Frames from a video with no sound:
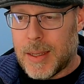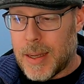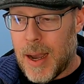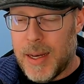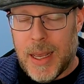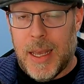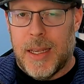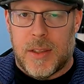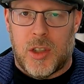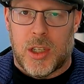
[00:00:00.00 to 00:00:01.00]
kind of
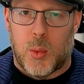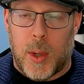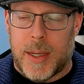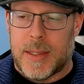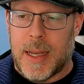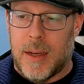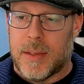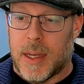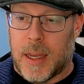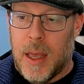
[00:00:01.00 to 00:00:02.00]
is just what it
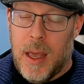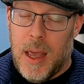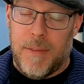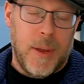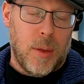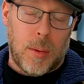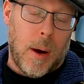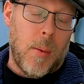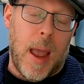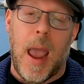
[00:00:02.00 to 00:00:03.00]
sounds like. If you
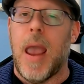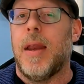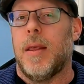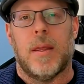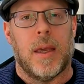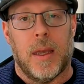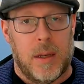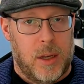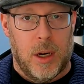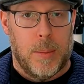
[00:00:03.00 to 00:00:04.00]
throw anything
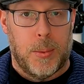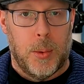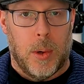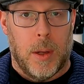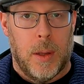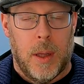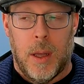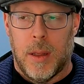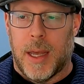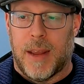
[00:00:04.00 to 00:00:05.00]
into your pool,
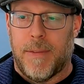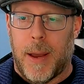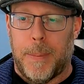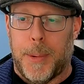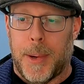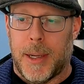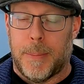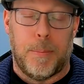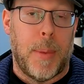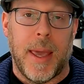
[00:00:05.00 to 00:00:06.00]
like if I put
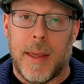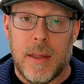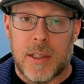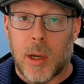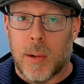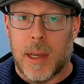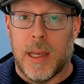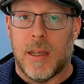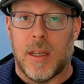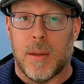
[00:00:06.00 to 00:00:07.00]
baking
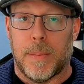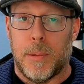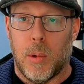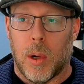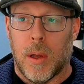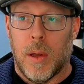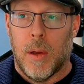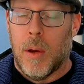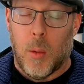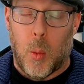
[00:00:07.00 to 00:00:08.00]
soda into the pool,
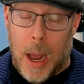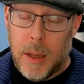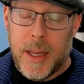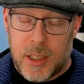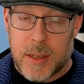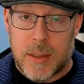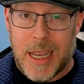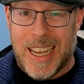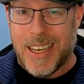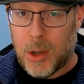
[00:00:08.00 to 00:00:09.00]
well, I just
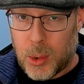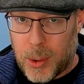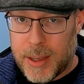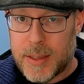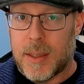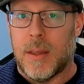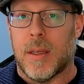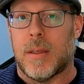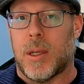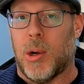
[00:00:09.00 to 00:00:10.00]
increased
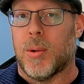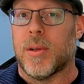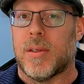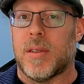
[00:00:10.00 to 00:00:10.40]
the total